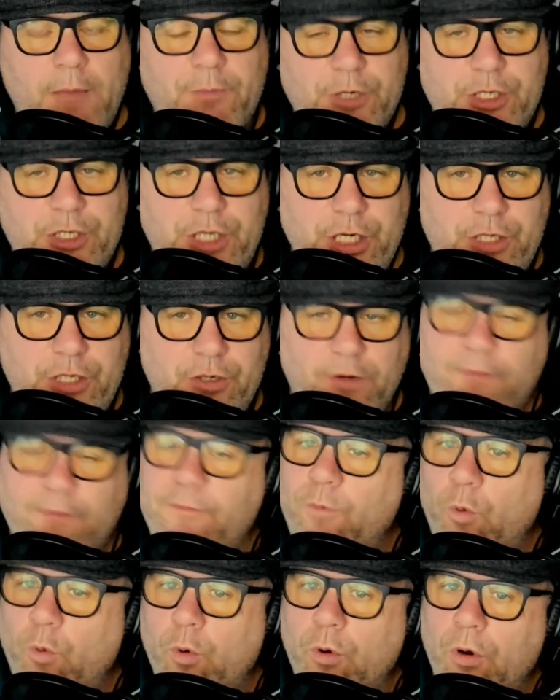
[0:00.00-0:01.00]
procedure
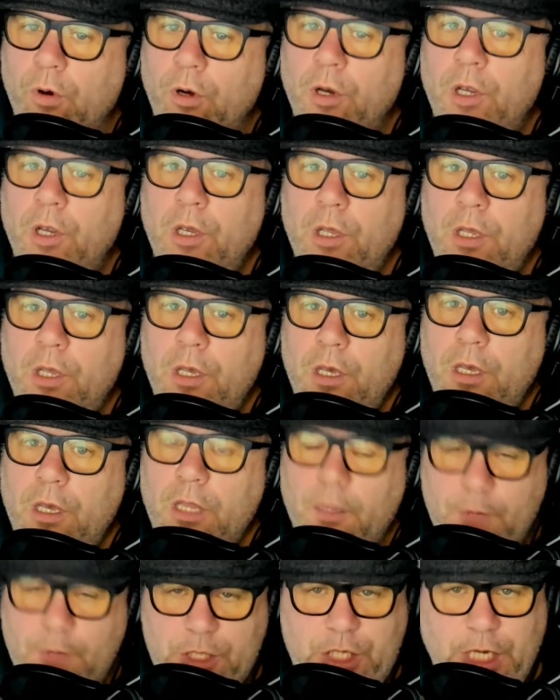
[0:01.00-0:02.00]
for
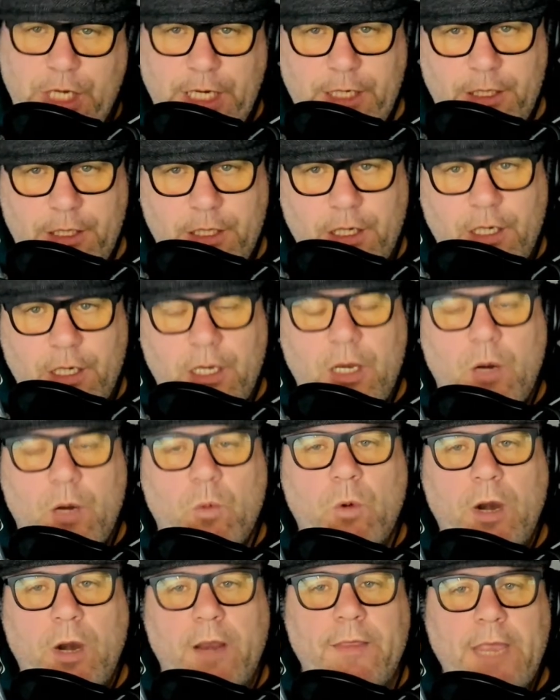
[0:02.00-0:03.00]
the machine
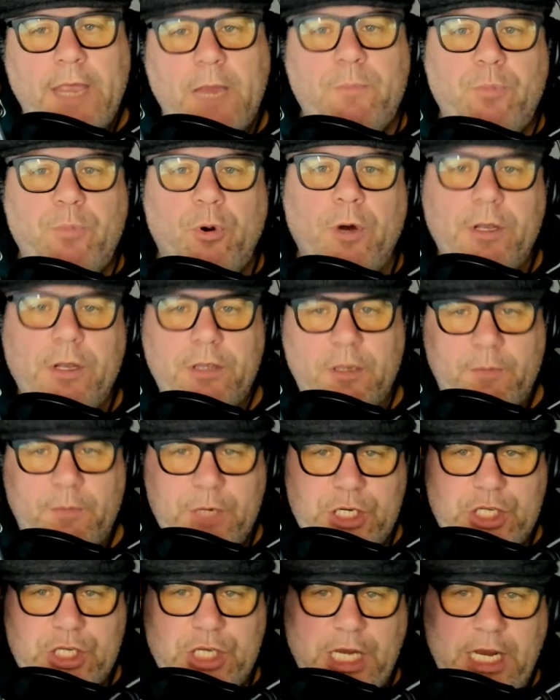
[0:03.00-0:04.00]
where they put their
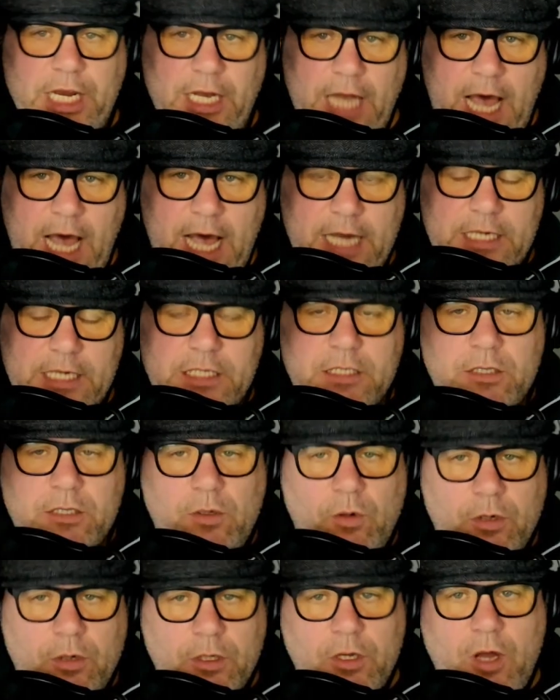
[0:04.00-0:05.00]
machine locks
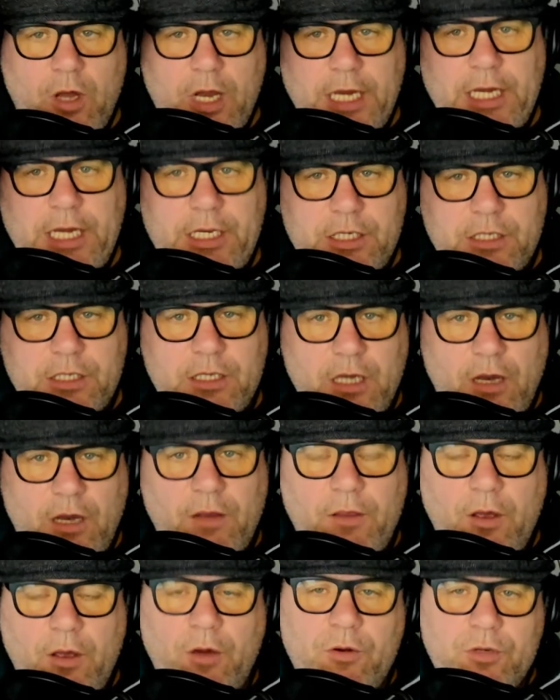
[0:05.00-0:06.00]
on each of
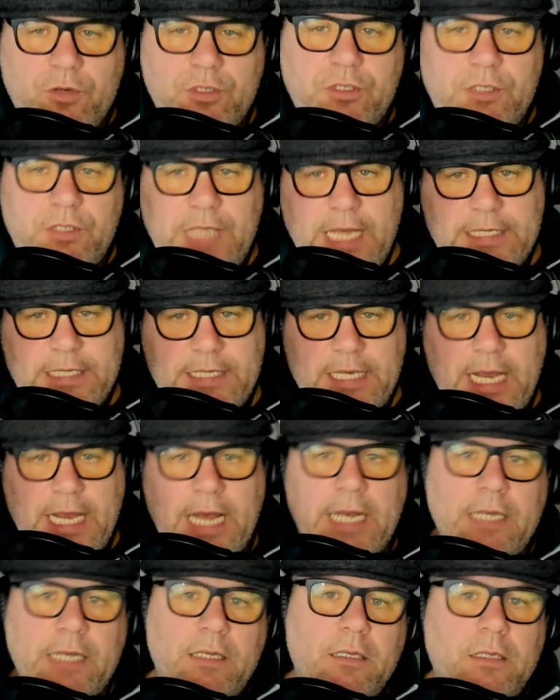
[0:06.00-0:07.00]
those
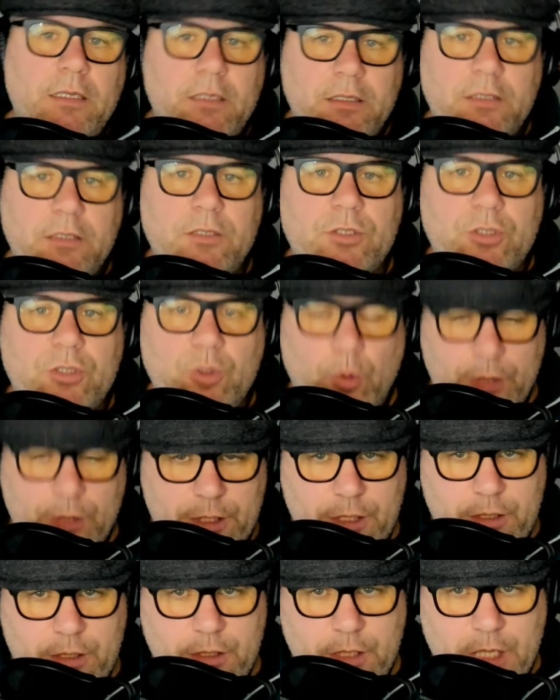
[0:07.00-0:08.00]
designated
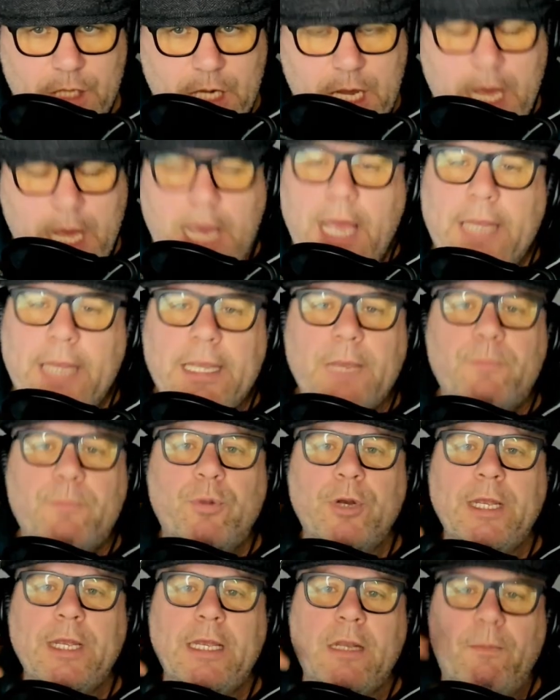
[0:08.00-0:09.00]
sources, and they
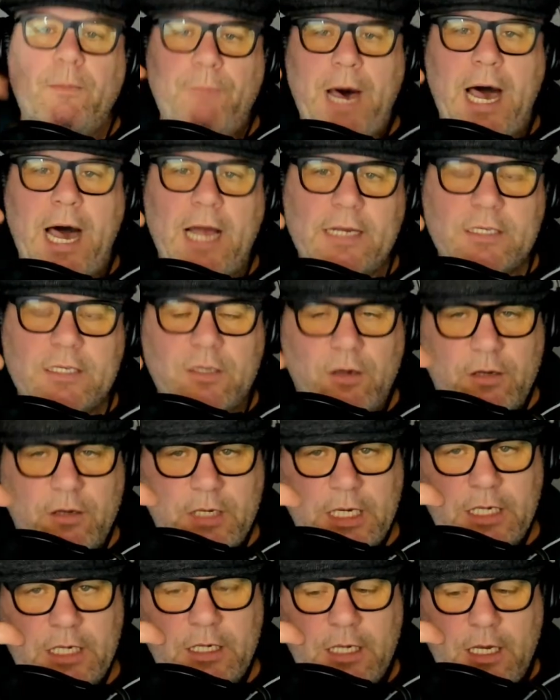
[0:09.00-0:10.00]
put it in a box called
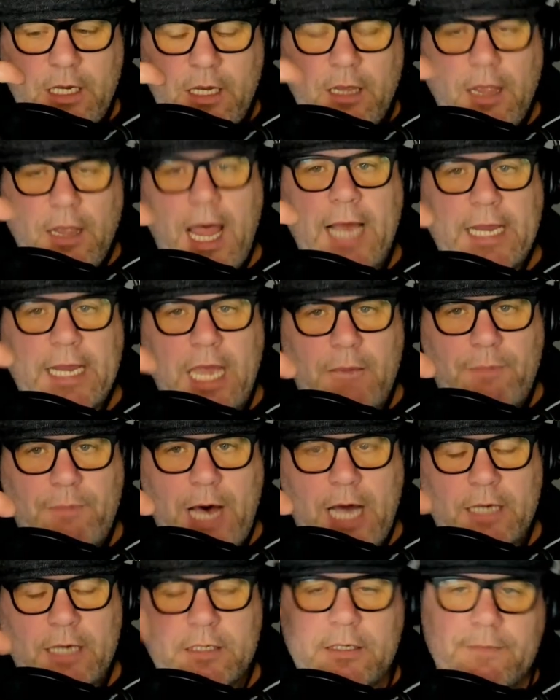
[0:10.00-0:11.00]
a lockout
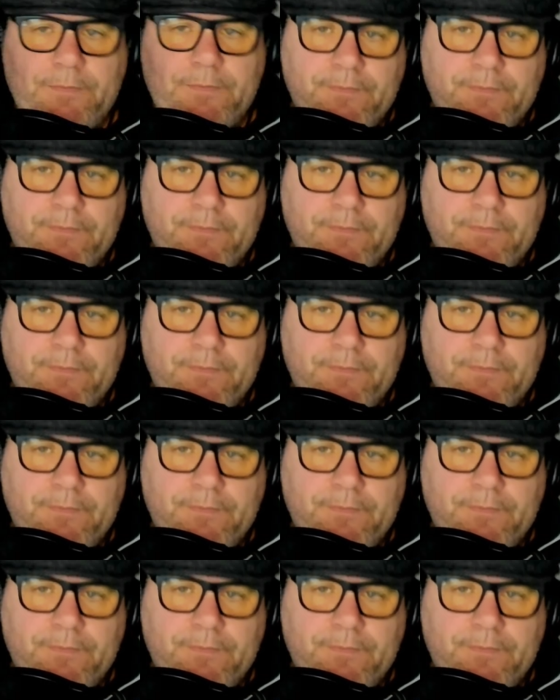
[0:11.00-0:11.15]
box.